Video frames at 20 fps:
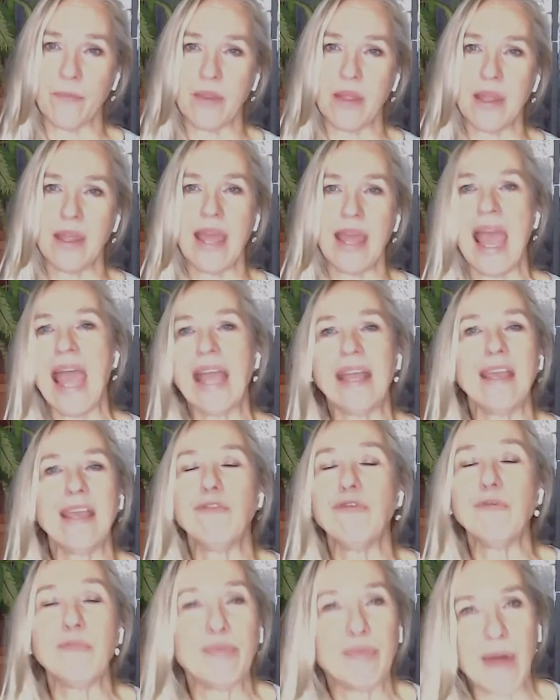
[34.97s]
Heck,
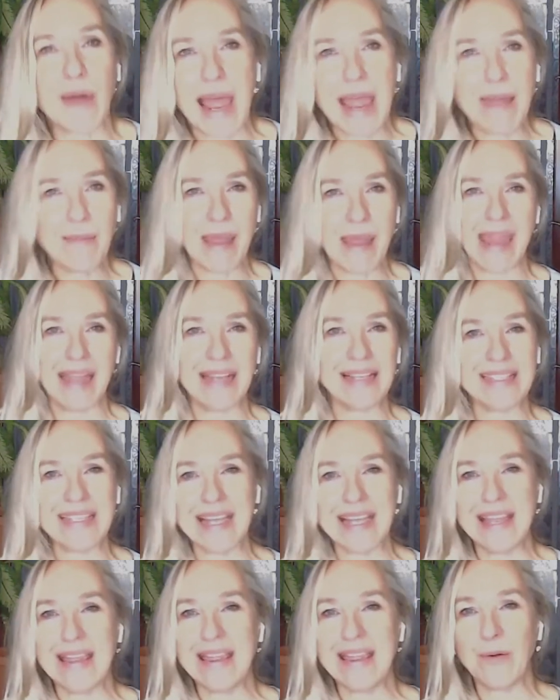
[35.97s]
even primates
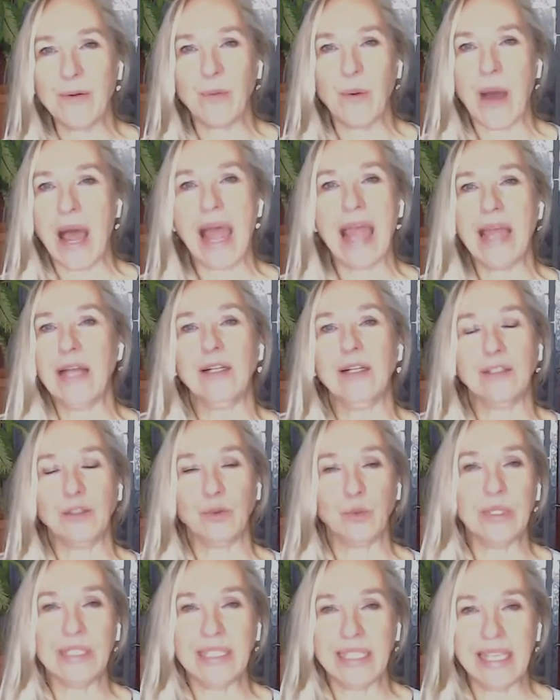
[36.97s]
in the wild
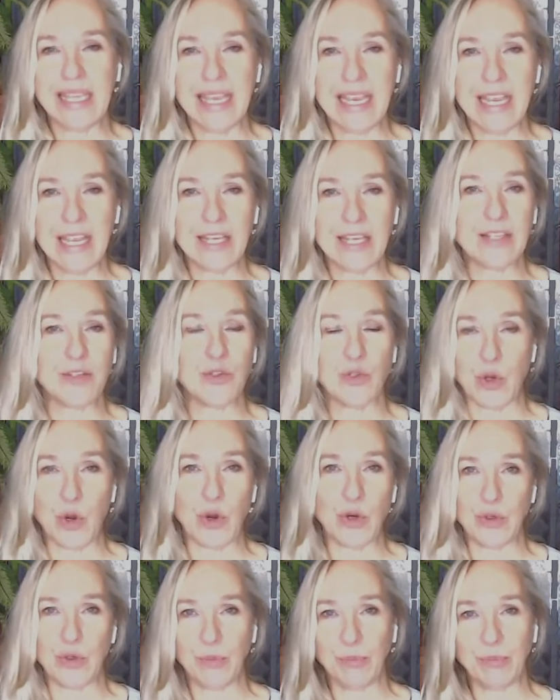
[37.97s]
will eat
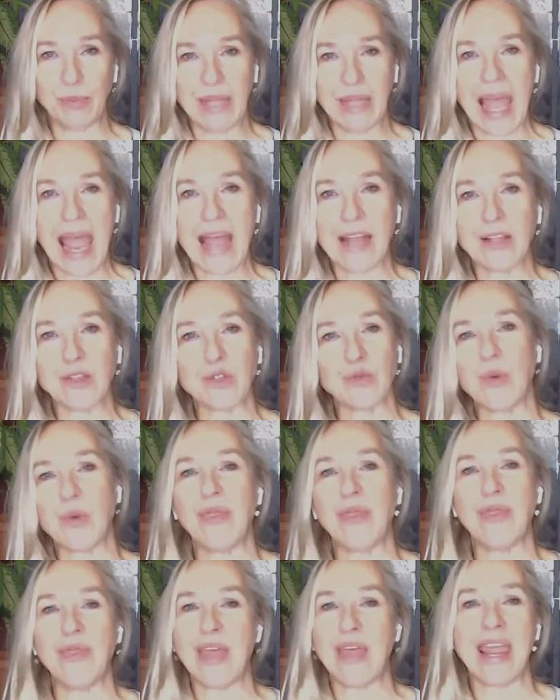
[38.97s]
certain plants
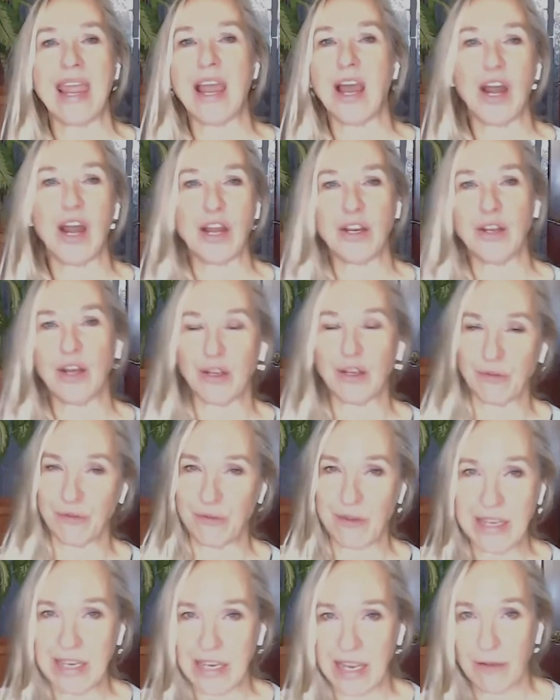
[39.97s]
when they are not
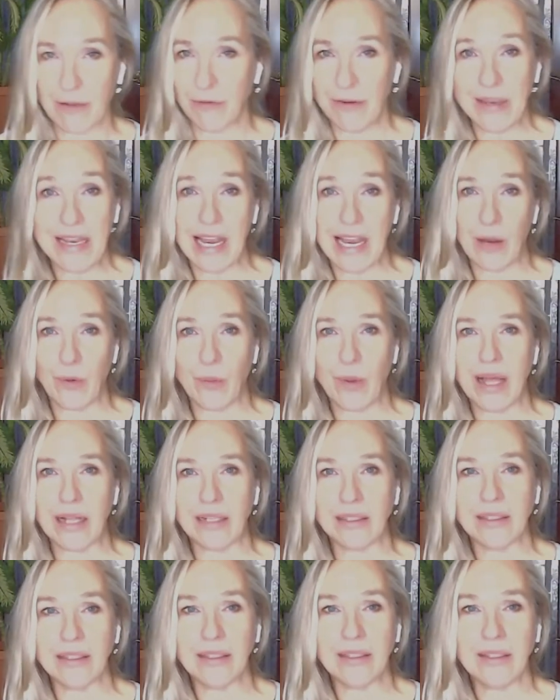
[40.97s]
feeling
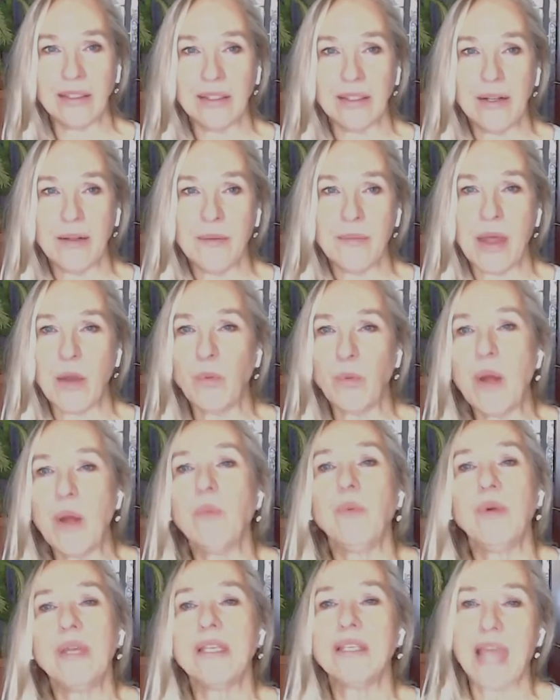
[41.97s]
well. And when
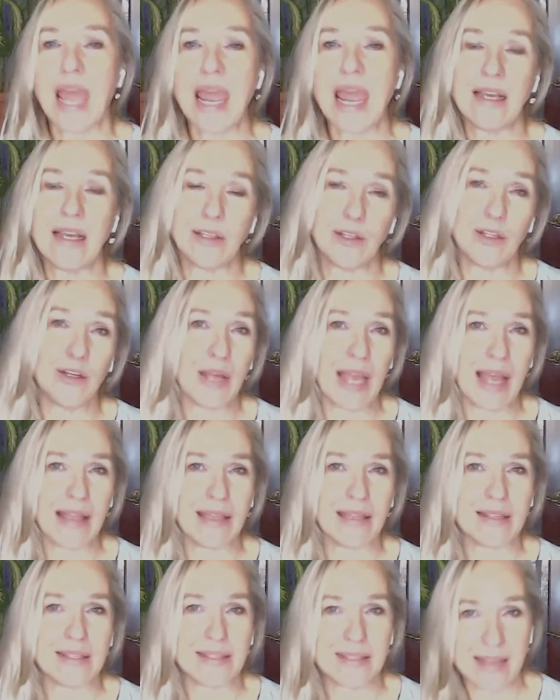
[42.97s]
we take a look at
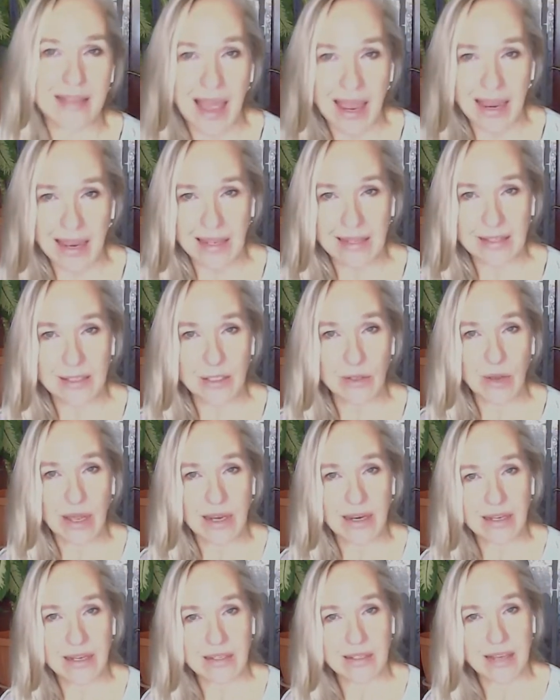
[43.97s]
the science to
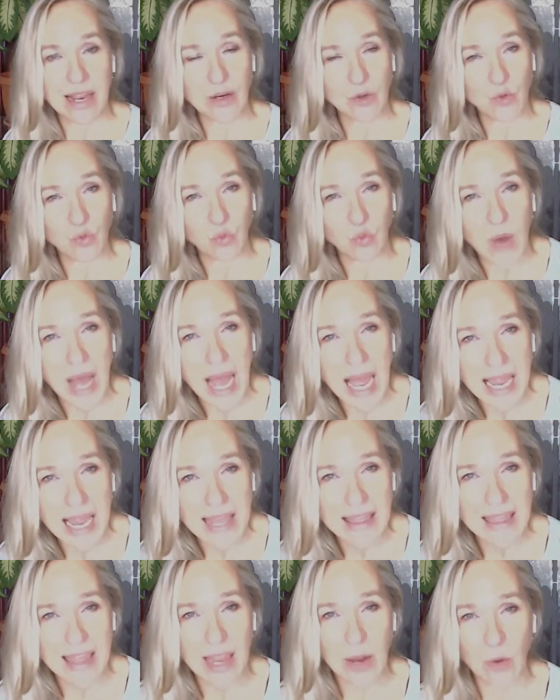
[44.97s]
understand why
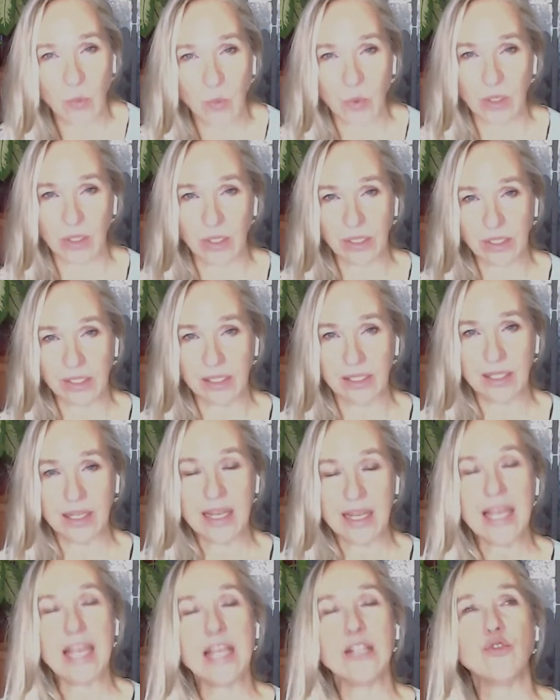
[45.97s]
they work,
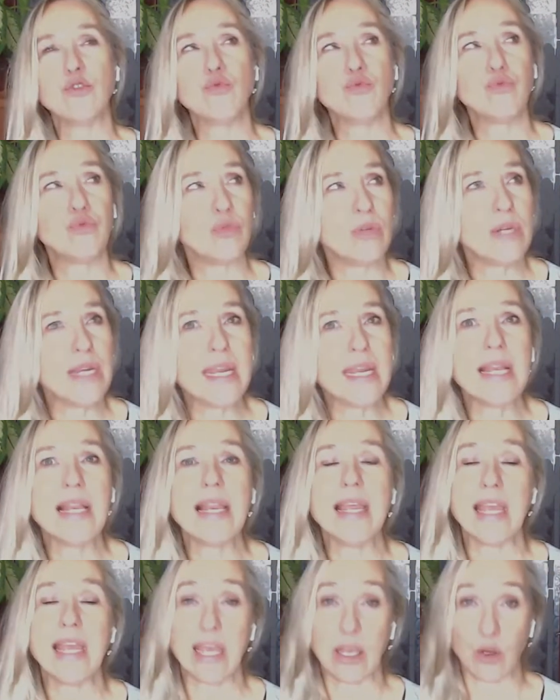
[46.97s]
it's
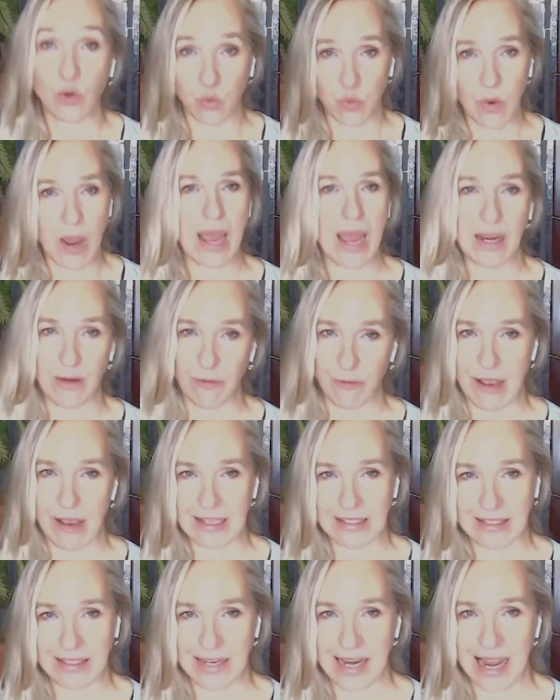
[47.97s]
really quite
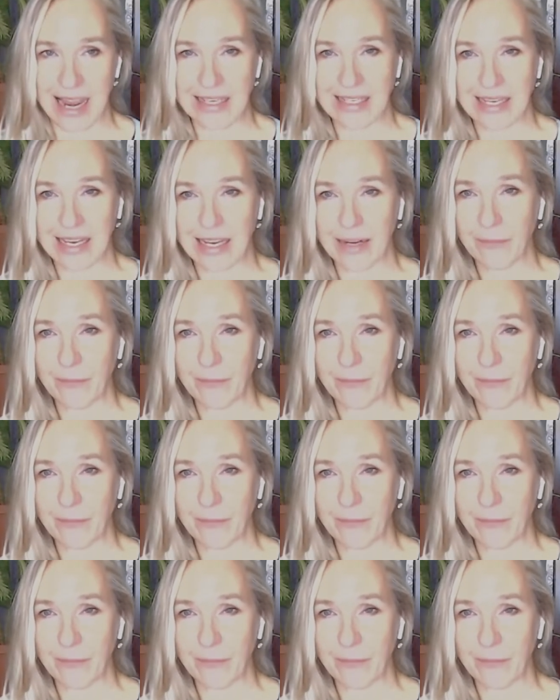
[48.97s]
fascinating.